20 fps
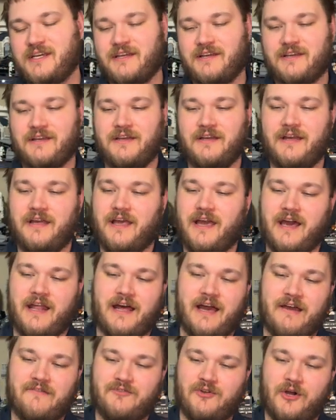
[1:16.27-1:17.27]
And I
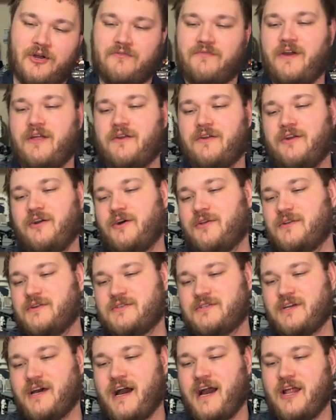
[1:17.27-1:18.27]
have Darth Vader here on the
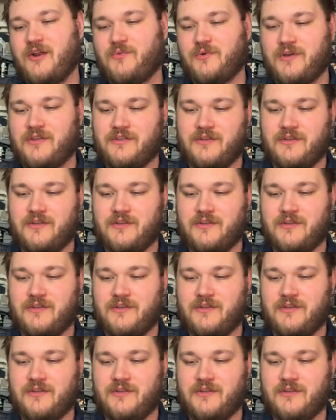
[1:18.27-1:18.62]
side with